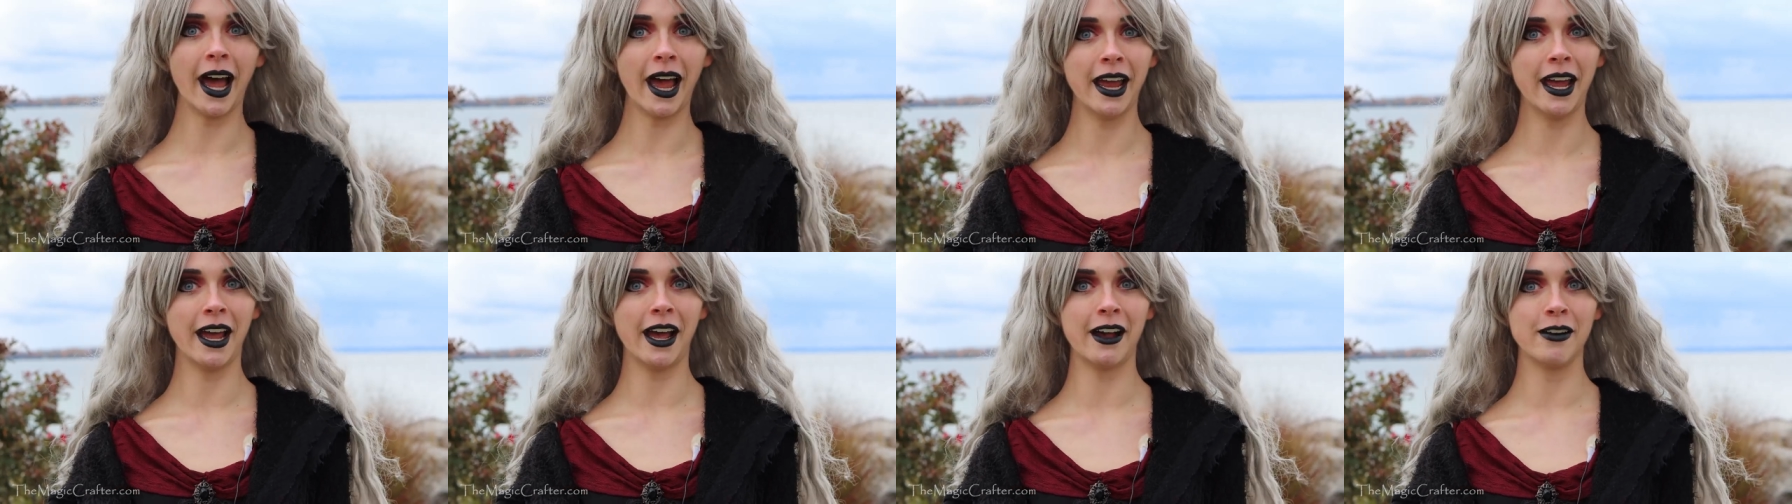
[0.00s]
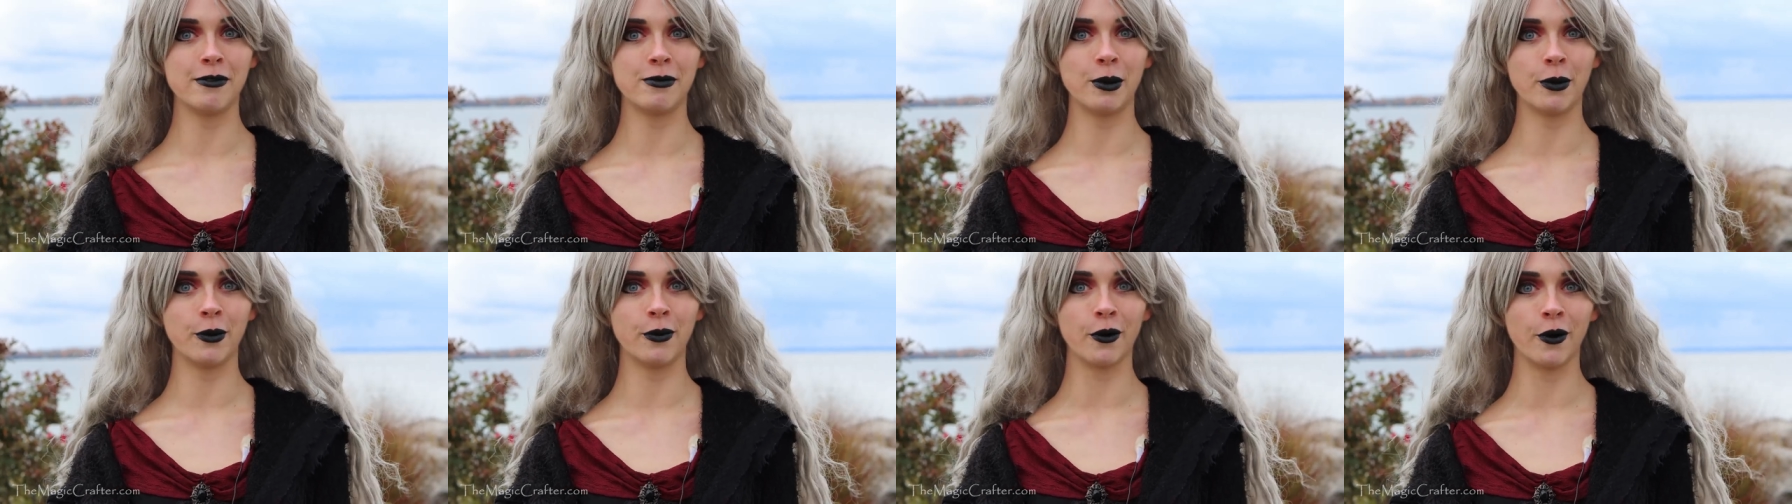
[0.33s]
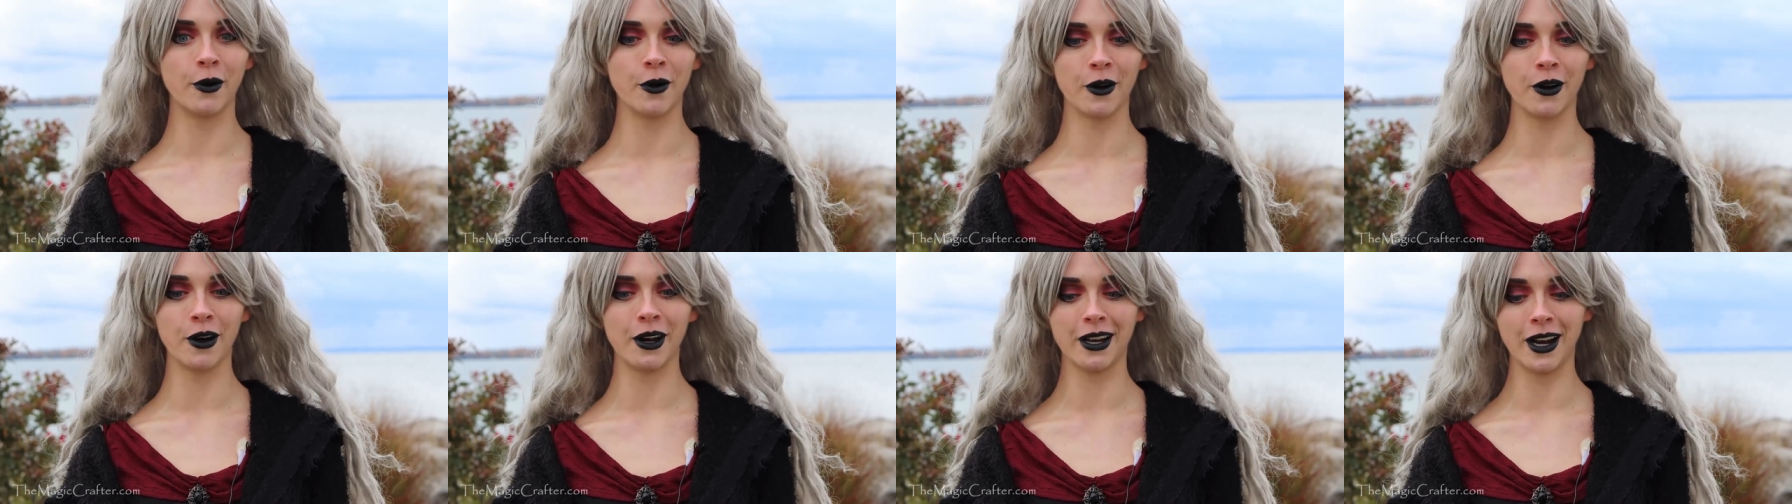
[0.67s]
I have
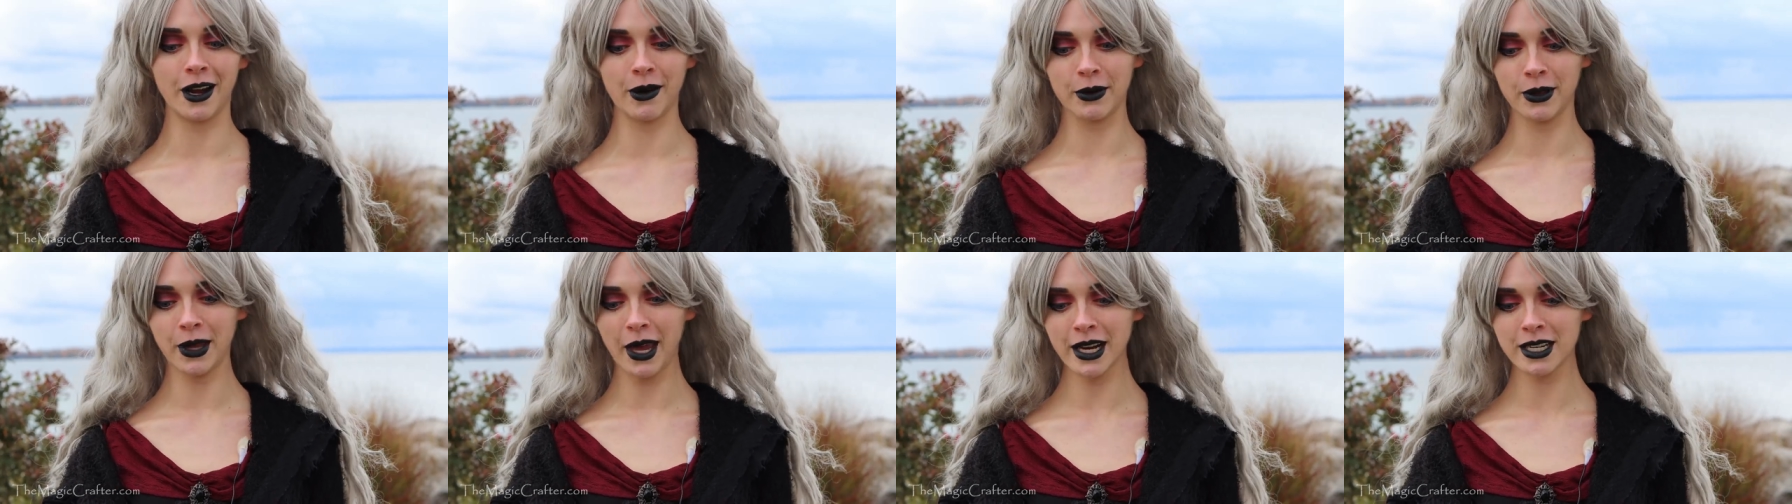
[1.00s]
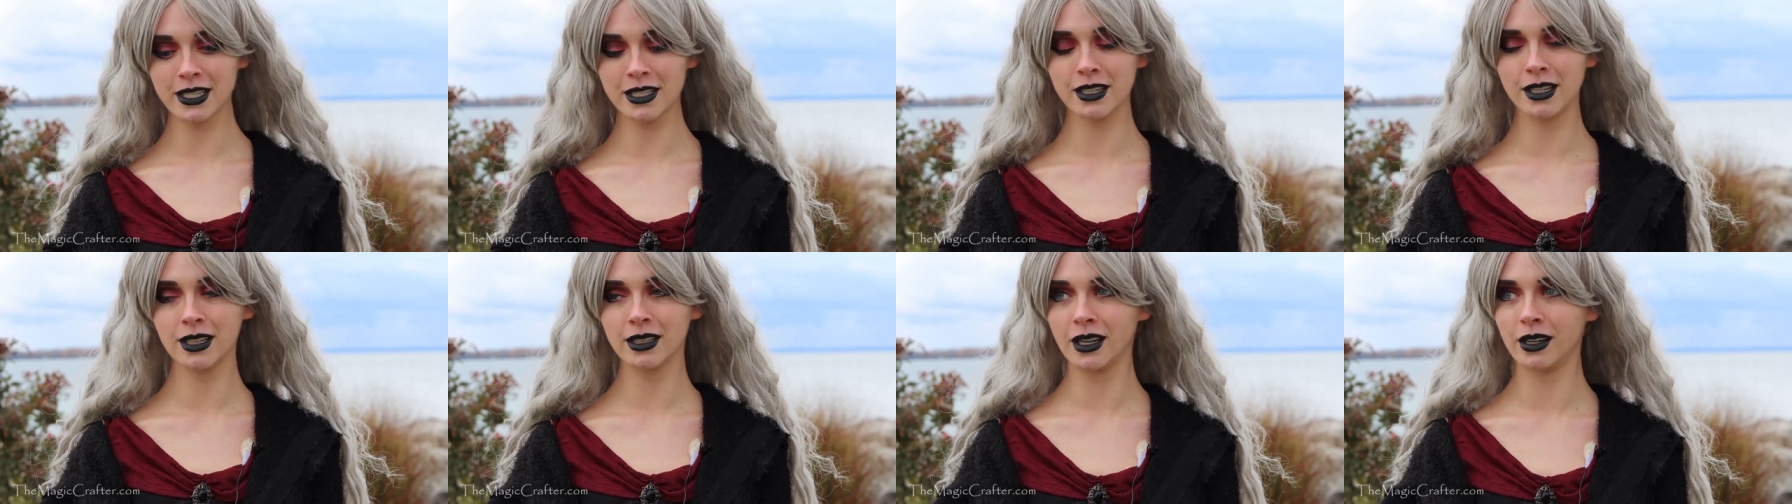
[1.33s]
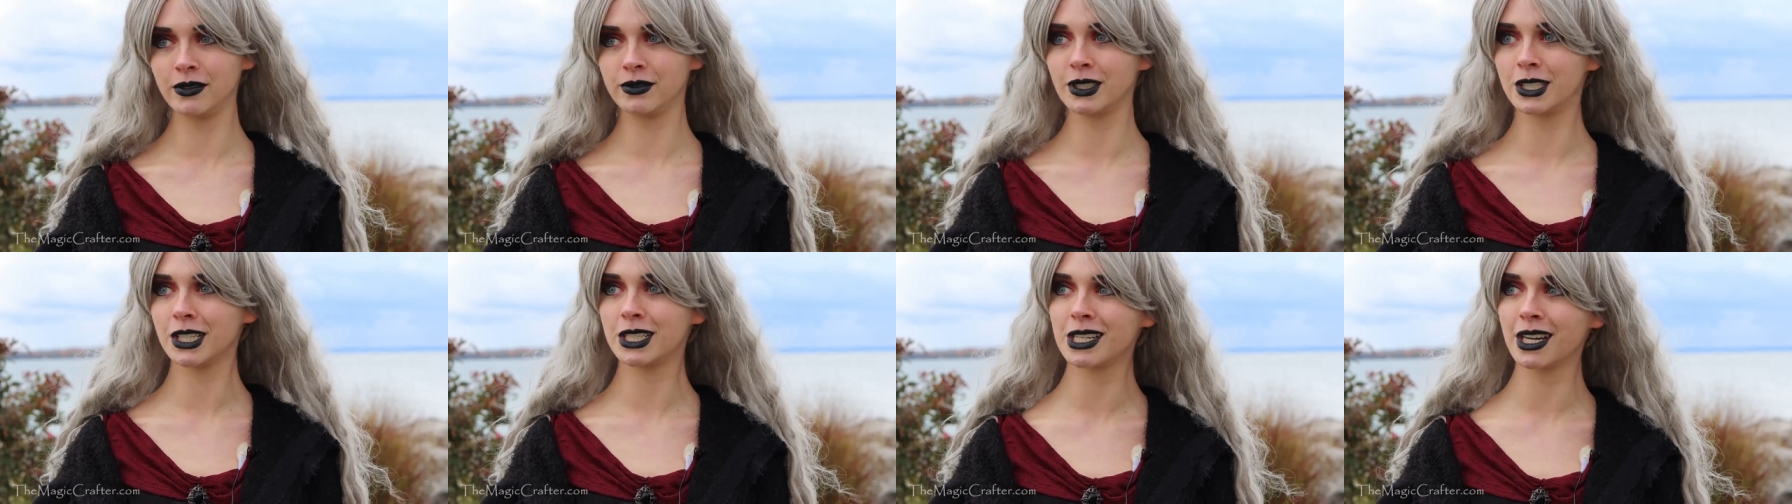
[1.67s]
before and I would actually
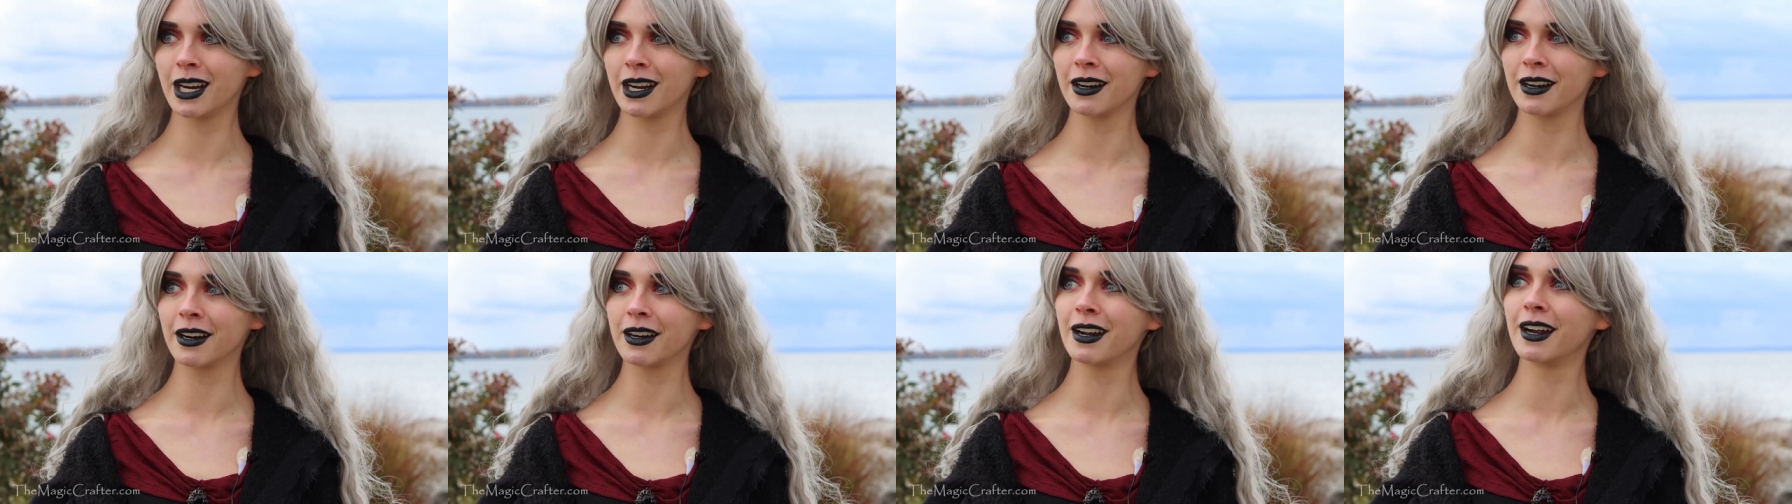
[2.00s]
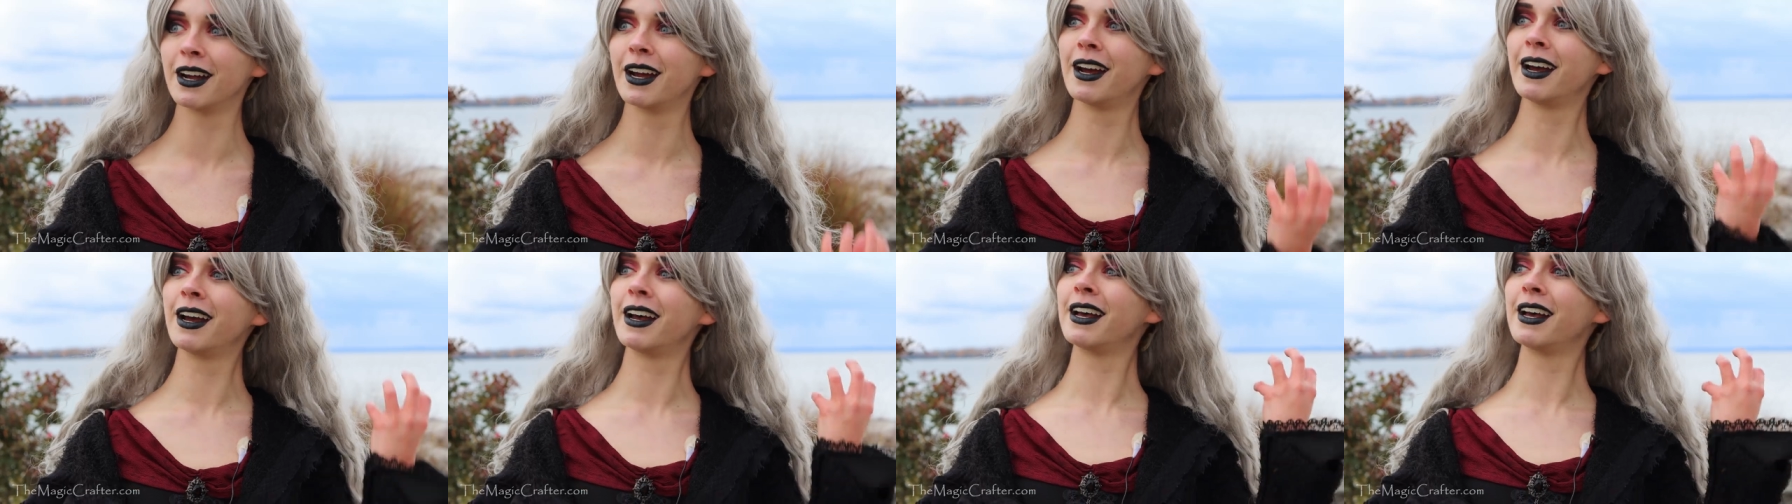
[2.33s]
love to share